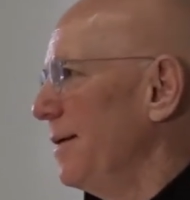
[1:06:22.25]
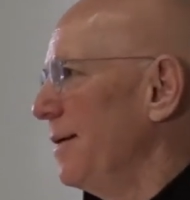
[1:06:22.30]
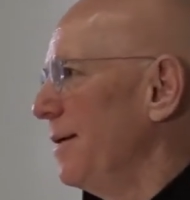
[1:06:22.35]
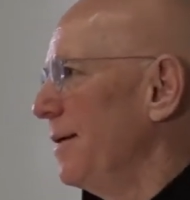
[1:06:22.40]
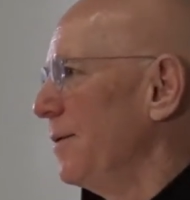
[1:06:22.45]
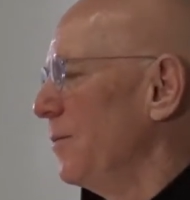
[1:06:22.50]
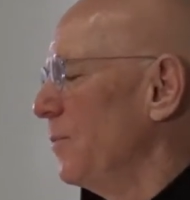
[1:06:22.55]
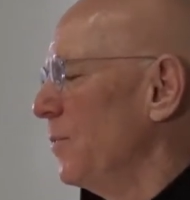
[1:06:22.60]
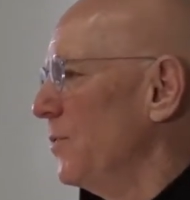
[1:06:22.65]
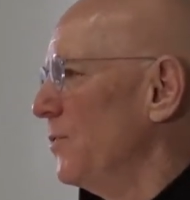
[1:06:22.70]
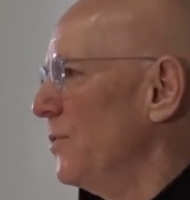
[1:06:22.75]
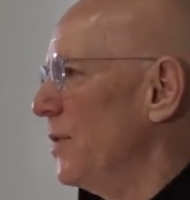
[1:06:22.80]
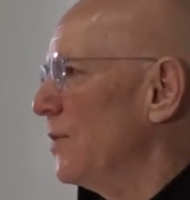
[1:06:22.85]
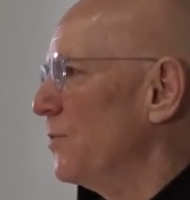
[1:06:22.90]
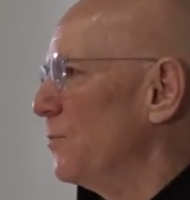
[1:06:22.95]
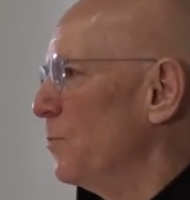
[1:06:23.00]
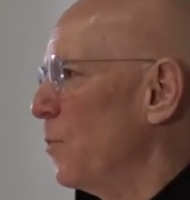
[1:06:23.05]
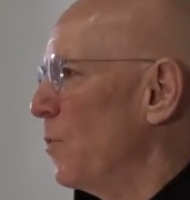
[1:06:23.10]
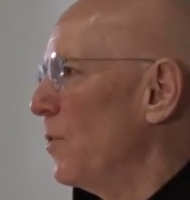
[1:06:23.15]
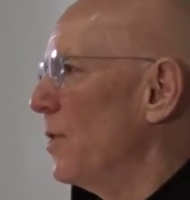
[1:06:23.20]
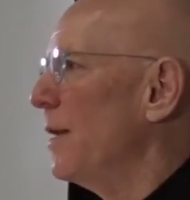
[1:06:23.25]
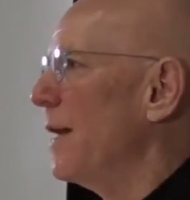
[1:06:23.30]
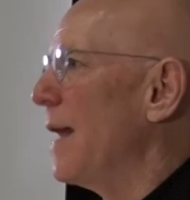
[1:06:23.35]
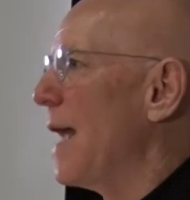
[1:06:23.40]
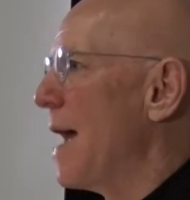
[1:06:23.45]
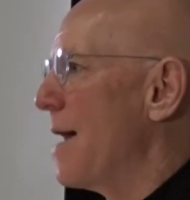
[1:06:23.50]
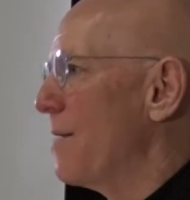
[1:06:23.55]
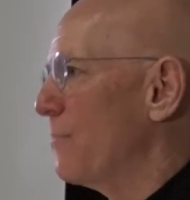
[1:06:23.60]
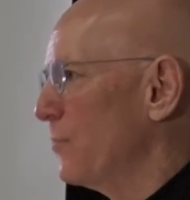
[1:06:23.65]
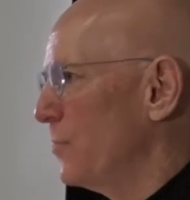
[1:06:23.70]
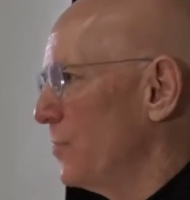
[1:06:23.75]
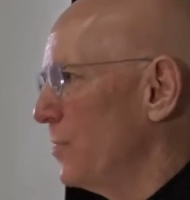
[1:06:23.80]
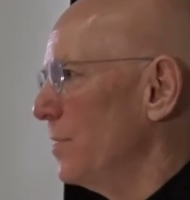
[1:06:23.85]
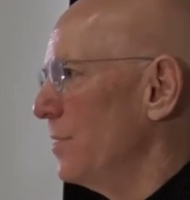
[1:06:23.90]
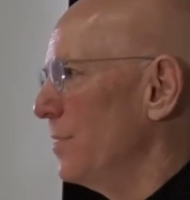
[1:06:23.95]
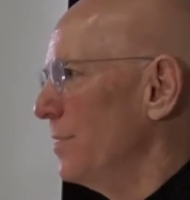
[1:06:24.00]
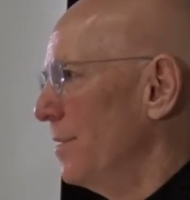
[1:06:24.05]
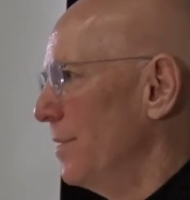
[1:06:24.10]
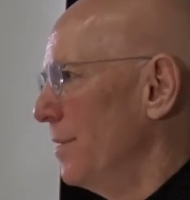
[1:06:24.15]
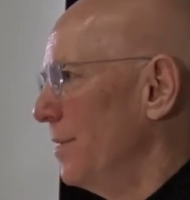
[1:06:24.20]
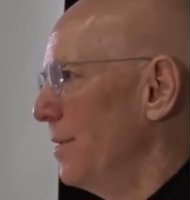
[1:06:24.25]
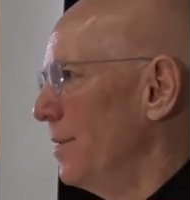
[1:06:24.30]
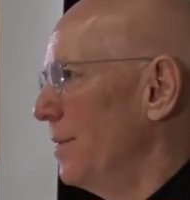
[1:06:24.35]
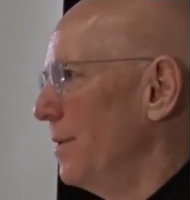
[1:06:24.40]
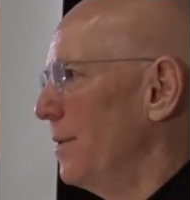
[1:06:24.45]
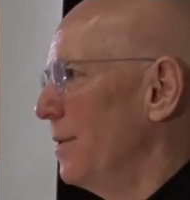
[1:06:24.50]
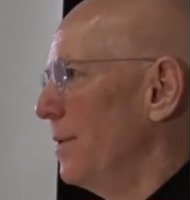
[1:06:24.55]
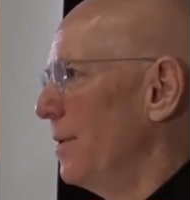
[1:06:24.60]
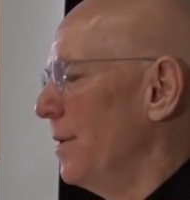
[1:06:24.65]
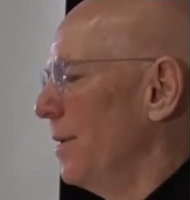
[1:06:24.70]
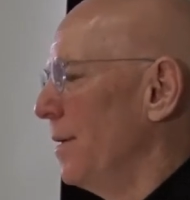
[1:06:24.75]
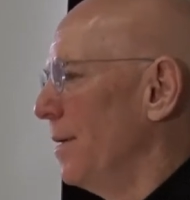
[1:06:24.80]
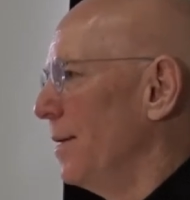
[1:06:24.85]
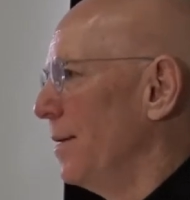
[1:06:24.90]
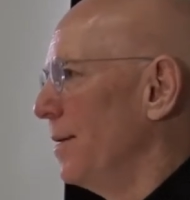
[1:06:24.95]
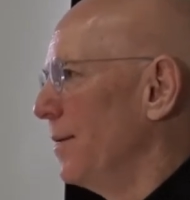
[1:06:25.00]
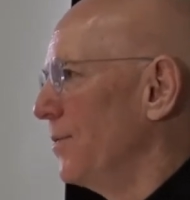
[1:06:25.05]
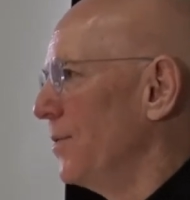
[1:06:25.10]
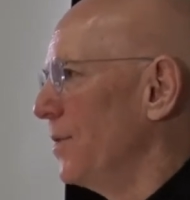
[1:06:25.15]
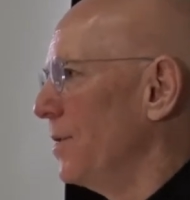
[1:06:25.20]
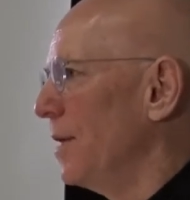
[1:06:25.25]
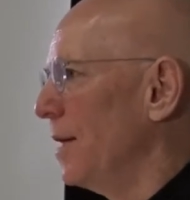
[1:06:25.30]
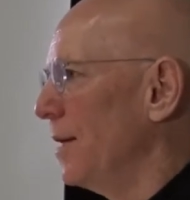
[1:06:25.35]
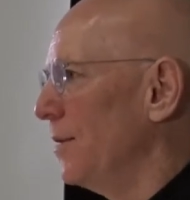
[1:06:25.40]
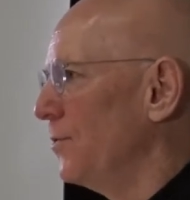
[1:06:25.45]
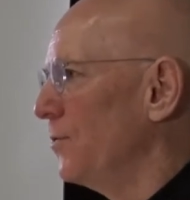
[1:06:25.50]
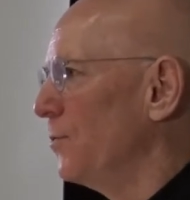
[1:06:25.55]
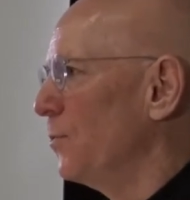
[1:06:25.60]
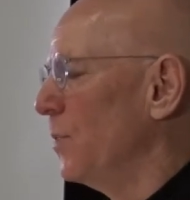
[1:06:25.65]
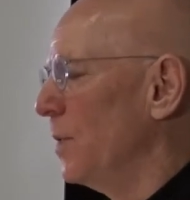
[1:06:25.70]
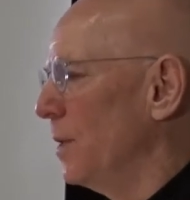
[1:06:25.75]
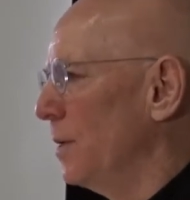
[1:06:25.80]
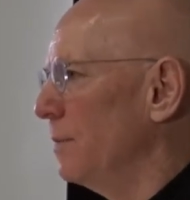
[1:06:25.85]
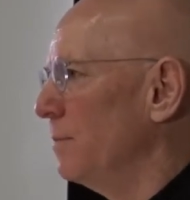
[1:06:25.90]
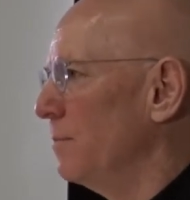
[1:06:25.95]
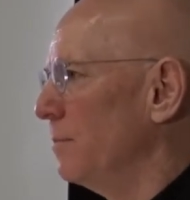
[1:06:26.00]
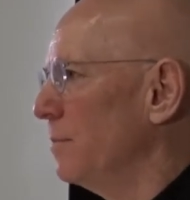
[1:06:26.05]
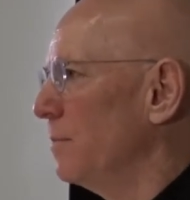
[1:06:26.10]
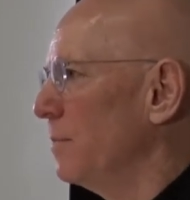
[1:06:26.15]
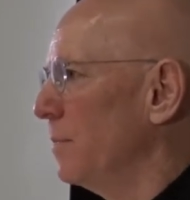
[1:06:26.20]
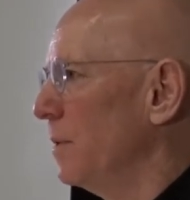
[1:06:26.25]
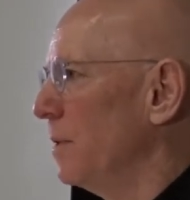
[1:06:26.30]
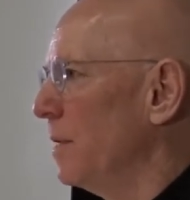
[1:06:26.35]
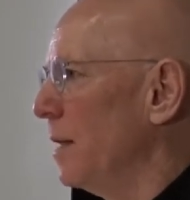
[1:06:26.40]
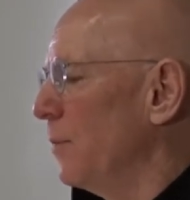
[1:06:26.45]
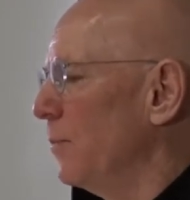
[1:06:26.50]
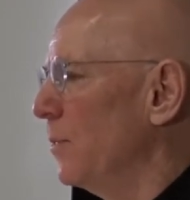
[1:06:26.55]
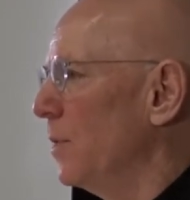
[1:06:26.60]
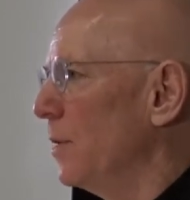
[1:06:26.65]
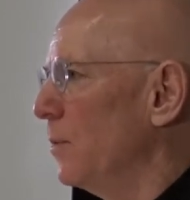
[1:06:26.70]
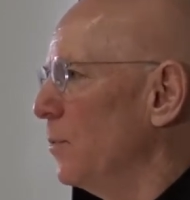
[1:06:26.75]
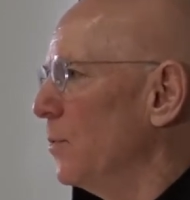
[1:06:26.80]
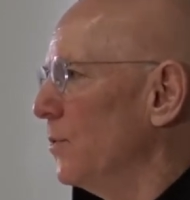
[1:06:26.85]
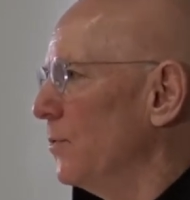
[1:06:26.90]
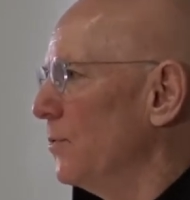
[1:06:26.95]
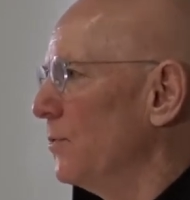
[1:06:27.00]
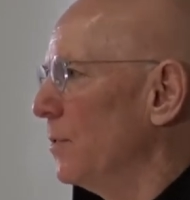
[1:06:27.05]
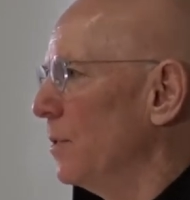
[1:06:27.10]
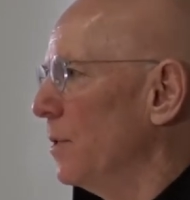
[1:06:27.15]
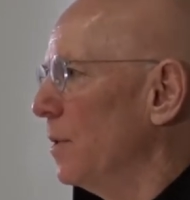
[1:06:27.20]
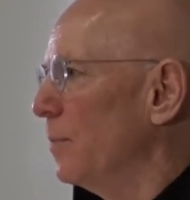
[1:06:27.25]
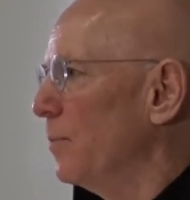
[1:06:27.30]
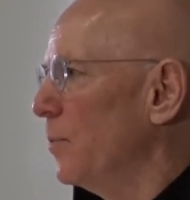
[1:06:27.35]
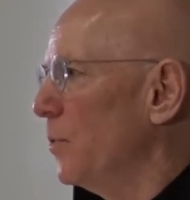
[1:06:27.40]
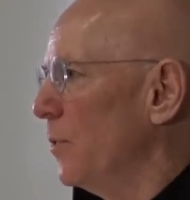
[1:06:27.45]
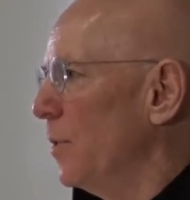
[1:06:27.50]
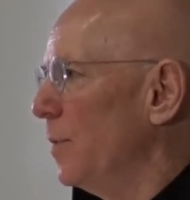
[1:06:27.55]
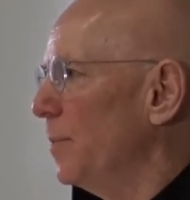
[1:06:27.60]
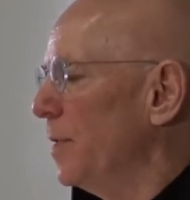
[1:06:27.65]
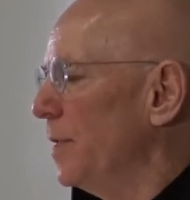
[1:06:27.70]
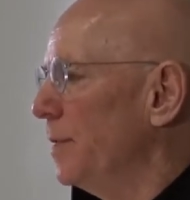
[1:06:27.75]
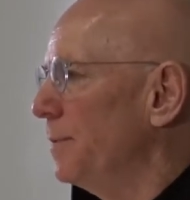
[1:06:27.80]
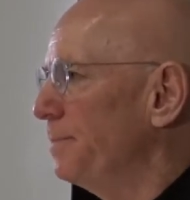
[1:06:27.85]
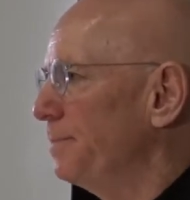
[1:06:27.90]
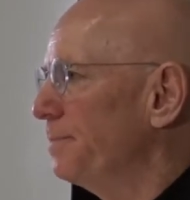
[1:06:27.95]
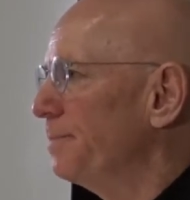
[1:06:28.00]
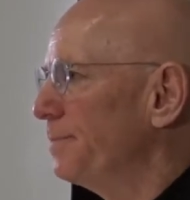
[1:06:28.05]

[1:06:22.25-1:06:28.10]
it was exported after uh, the dates when that really was uh, prohibited.